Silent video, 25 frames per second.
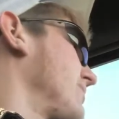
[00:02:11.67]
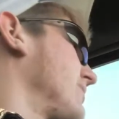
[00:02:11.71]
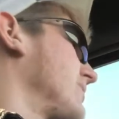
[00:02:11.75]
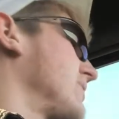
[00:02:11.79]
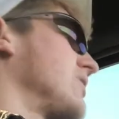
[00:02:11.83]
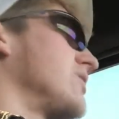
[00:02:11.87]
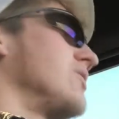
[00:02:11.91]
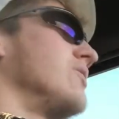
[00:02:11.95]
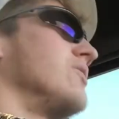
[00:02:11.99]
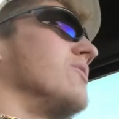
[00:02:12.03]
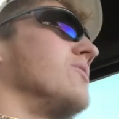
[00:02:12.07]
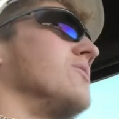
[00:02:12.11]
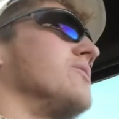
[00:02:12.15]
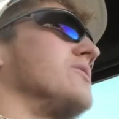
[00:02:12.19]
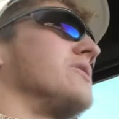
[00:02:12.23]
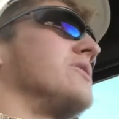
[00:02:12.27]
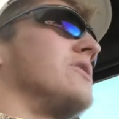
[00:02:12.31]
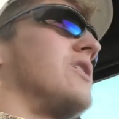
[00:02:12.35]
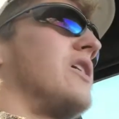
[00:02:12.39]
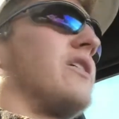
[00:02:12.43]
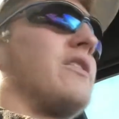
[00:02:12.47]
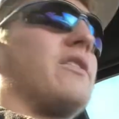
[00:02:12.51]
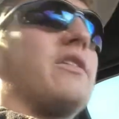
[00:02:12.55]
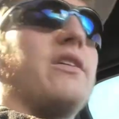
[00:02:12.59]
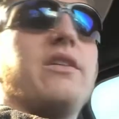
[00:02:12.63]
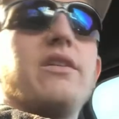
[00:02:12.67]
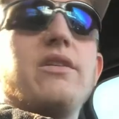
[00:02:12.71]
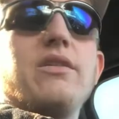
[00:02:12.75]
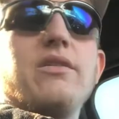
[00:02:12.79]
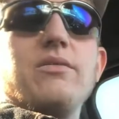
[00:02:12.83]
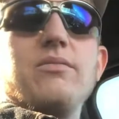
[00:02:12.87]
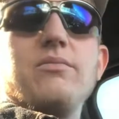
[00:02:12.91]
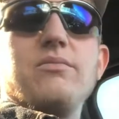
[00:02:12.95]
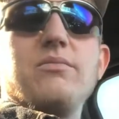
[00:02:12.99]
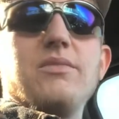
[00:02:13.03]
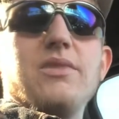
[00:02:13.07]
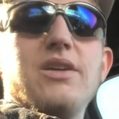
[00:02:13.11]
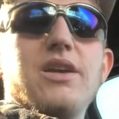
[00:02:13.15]
there was
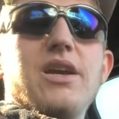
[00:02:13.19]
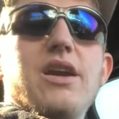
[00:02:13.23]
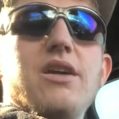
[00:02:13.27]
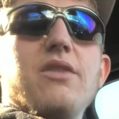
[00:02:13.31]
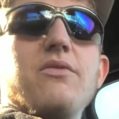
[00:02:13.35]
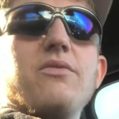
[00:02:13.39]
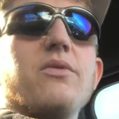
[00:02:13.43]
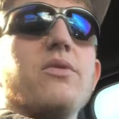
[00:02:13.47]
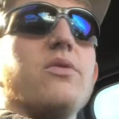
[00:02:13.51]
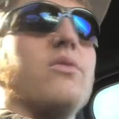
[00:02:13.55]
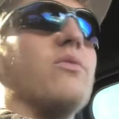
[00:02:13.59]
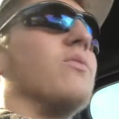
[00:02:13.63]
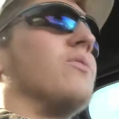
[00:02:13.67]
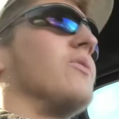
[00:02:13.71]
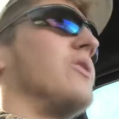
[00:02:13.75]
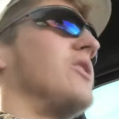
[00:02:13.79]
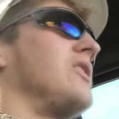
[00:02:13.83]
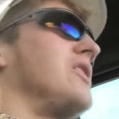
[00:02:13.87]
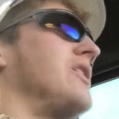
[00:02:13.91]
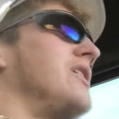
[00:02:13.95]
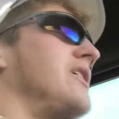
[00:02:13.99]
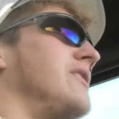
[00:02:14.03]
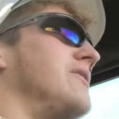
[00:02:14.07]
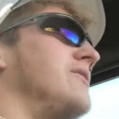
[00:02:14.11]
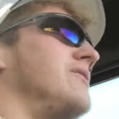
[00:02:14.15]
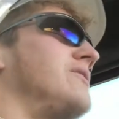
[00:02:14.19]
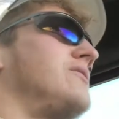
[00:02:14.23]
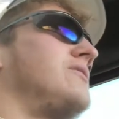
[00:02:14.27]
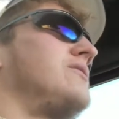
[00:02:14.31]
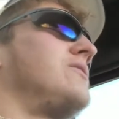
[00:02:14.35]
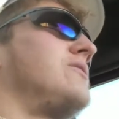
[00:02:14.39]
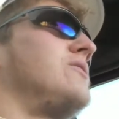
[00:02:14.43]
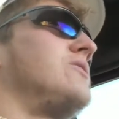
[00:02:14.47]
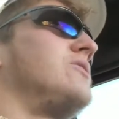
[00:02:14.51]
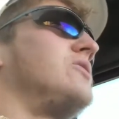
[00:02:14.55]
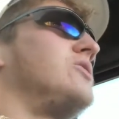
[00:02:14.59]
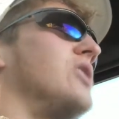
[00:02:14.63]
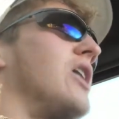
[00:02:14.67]
nothing ever really
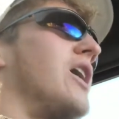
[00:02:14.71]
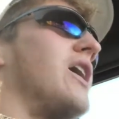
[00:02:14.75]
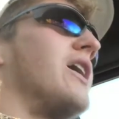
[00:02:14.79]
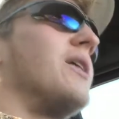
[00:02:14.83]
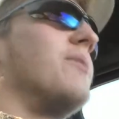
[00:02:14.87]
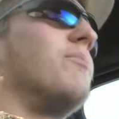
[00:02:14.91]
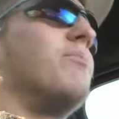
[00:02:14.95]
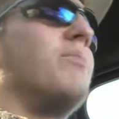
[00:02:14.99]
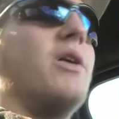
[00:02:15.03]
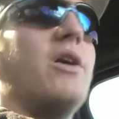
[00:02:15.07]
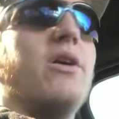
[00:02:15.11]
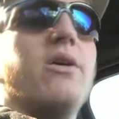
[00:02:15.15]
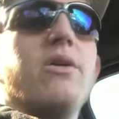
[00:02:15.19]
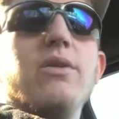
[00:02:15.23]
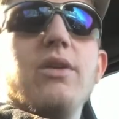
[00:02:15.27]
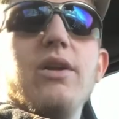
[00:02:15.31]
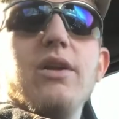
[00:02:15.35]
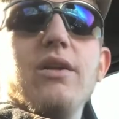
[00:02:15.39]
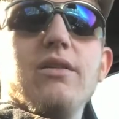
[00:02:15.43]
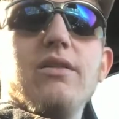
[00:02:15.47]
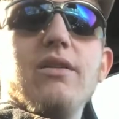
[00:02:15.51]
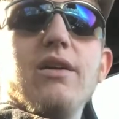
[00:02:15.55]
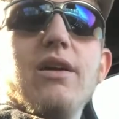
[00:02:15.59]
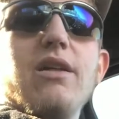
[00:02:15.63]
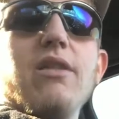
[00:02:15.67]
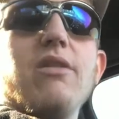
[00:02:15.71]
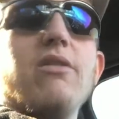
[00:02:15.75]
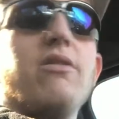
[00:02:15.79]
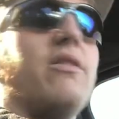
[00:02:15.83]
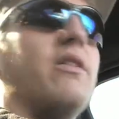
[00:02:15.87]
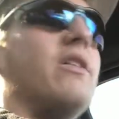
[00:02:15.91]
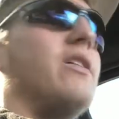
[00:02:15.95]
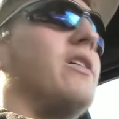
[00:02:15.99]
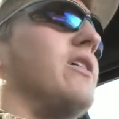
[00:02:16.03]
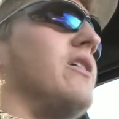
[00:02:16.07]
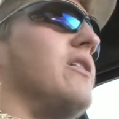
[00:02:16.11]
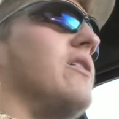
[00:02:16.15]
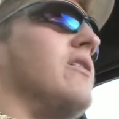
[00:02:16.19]
done about it other
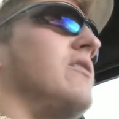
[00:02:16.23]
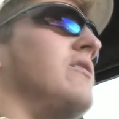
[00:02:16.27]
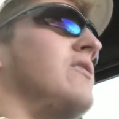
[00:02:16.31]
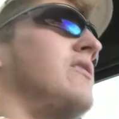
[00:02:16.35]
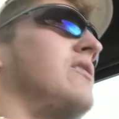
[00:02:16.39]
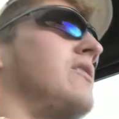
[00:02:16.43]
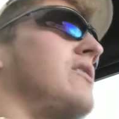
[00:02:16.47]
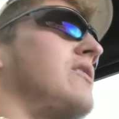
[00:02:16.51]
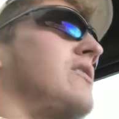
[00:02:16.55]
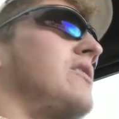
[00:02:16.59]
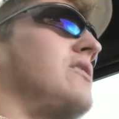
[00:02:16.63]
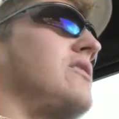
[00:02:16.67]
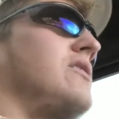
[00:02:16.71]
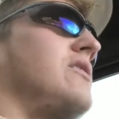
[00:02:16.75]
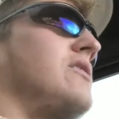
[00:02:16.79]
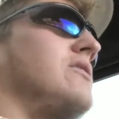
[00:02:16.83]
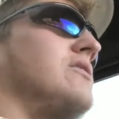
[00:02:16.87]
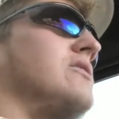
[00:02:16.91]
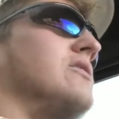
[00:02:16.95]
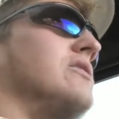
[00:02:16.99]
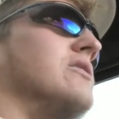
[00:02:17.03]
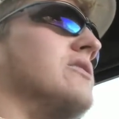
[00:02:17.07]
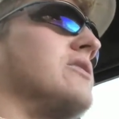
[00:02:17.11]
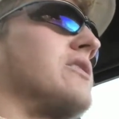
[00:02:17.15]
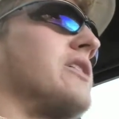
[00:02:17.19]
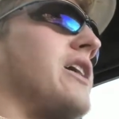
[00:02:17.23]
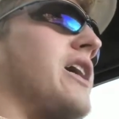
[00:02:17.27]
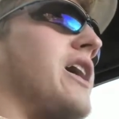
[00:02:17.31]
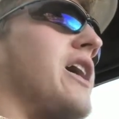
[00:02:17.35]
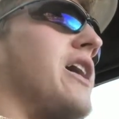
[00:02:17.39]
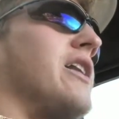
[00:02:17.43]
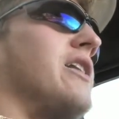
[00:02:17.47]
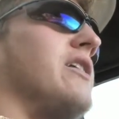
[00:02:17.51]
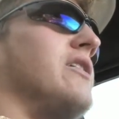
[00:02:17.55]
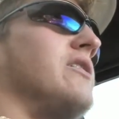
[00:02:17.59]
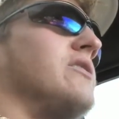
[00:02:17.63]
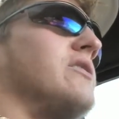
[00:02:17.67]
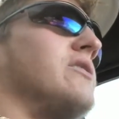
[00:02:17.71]
than to look
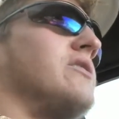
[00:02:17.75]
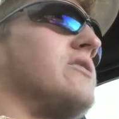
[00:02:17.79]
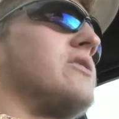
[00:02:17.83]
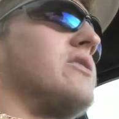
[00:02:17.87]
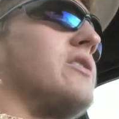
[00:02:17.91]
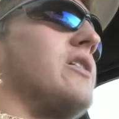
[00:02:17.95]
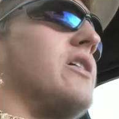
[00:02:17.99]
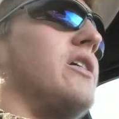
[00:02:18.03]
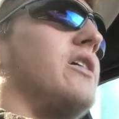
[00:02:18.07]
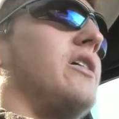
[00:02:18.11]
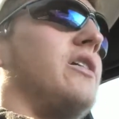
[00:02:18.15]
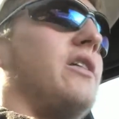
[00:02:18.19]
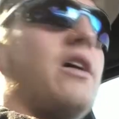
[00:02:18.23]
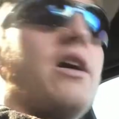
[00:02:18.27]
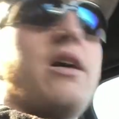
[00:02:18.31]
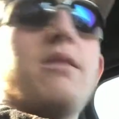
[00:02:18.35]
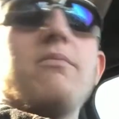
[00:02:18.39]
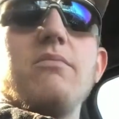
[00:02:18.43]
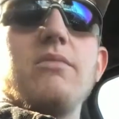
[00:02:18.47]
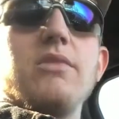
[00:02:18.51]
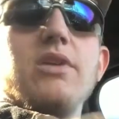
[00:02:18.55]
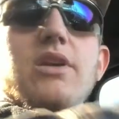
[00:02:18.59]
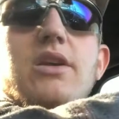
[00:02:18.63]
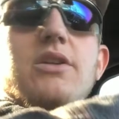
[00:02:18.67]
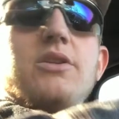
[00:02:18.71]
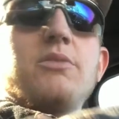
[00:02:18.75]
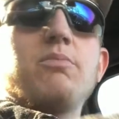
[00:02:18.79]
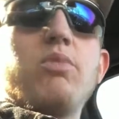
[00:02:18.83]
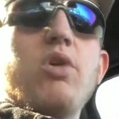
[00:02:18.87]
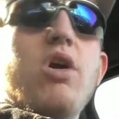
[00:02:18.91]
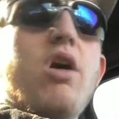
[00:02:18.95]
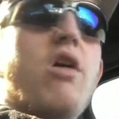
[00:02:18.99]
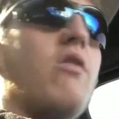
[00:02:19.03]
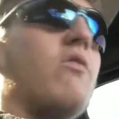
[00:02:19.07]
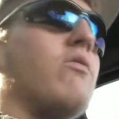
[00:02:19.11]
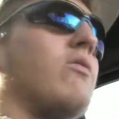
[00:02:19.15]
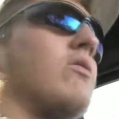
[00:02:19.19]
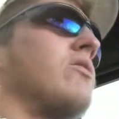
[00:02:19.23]
at and say, yep, it's
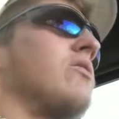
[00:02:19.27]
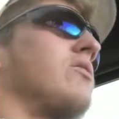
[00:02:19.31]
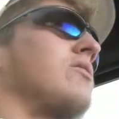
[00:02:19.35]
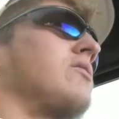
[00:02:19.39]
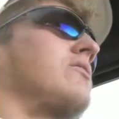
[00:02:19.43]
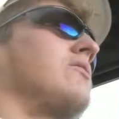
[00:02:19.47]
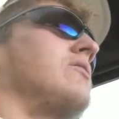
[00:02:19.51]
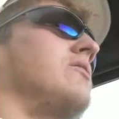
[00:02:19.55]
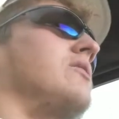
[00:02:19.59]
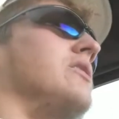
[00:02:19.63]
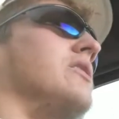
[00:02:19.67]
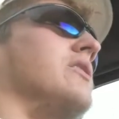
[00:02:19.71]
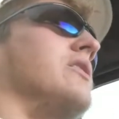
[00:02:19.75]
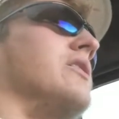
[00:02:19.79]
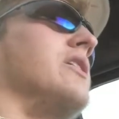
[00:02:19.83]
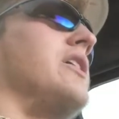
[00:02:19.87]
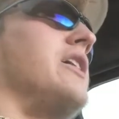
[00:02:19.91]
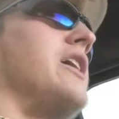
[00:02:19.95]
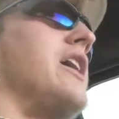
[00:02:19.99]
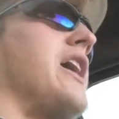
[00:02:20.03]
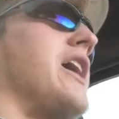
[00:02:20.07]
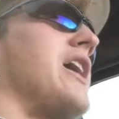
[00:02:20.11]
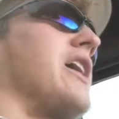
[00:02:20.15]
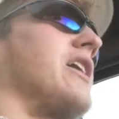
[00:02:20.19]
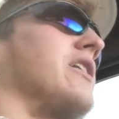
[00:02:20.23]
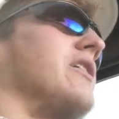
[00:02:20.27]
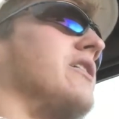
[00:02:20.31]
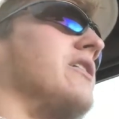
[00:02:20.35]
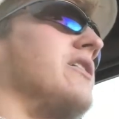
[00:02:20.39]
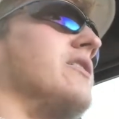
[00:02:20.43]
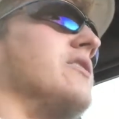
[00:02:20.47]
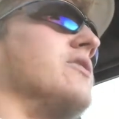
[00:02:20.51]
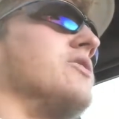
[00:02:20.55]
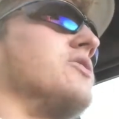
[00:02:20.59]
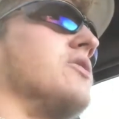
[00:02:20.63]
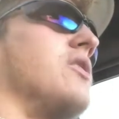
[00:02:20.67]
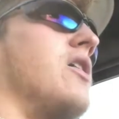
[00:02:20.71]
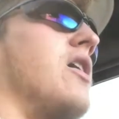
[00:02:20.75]
broke. And they had it in
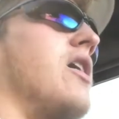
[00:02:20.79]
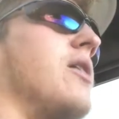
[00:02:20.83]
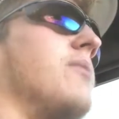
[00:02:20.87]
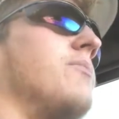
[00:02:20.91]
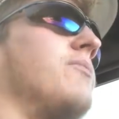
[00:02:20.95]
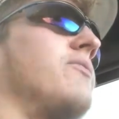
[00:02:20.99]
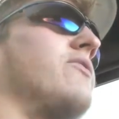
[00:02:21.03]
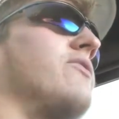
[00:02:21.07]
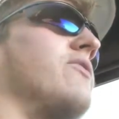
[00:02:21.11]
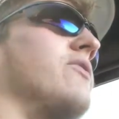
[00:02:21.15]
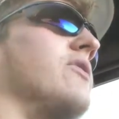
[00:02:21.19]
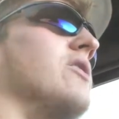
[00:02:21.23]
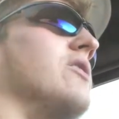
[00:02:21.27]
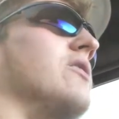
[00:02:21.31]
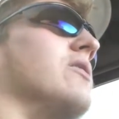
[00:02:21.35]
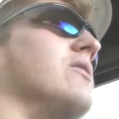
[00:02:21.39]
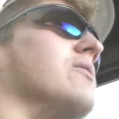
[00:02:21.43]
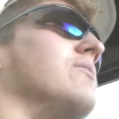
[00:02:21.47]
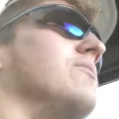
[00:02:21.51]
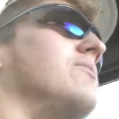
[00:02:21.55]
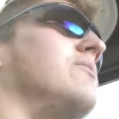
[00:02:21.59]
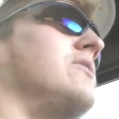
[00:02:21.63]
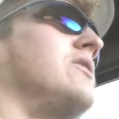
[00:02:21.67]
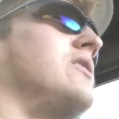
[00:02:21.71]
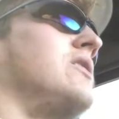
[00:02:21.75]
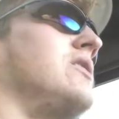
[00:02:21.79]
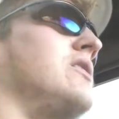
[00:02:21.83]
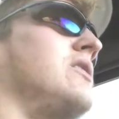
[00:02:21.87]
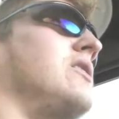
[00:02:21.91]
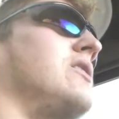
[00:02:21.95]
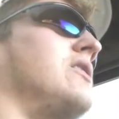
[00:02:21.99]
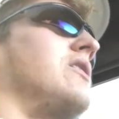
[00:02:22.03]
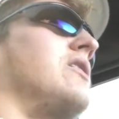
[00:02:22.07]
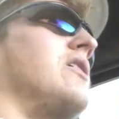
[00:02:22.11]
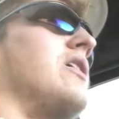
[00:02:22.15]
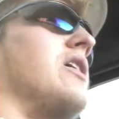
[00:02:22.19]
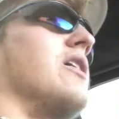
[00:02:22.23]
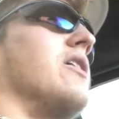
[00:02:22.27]
the shop for,
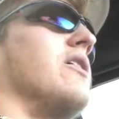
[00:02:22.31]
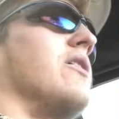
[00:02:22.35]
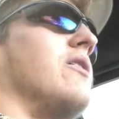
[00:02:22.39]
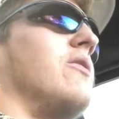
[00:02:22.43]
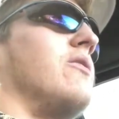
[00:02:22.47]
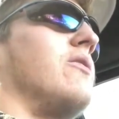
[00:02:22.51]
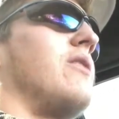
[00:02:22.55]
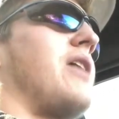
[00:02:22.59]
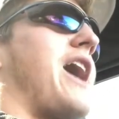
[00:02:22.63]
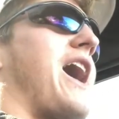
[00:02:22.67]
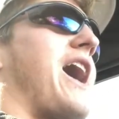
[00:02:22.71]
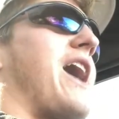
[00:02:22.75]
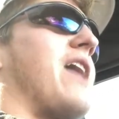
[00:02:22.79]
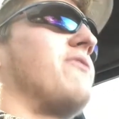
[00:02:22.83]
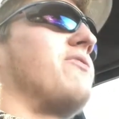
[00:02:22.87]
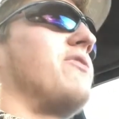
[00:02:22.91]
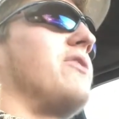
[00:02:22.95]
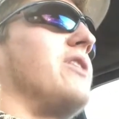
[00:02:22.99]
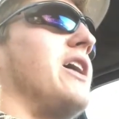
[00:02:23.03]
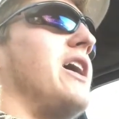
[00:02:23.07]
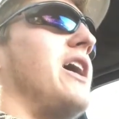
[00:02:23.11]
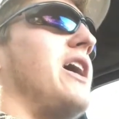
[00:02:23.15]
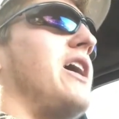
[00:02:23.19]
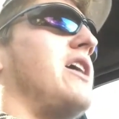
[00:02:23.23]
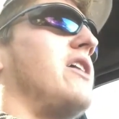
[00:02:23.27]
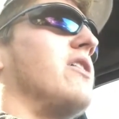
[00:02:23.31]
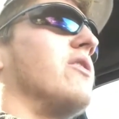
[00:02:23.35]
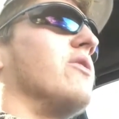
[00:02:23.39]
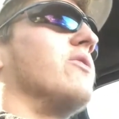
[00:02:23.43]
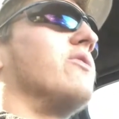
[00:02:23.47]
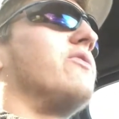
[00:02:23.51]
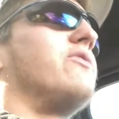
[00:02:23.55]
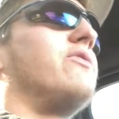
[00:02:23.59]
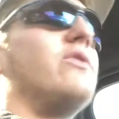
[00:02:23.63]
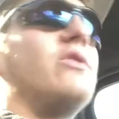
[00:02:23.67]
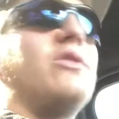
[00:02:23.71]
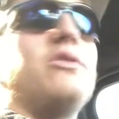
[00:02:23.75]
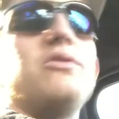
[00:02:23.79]
I don't know, half a day or a
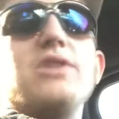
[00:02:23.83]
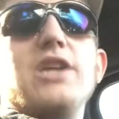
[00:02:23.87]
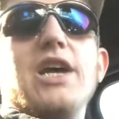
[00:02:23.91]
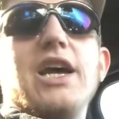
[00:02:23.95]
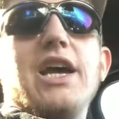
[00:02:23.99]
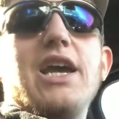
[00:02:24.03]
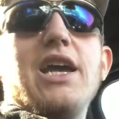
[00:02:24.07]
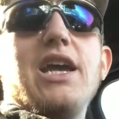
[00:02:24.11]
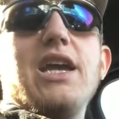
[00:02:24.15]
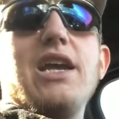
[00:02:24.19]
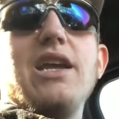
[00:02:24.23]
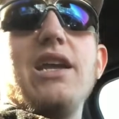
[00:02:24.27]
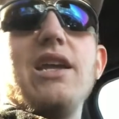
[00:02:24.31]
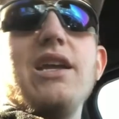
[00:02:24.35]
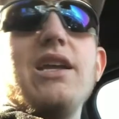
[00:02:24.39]
full day,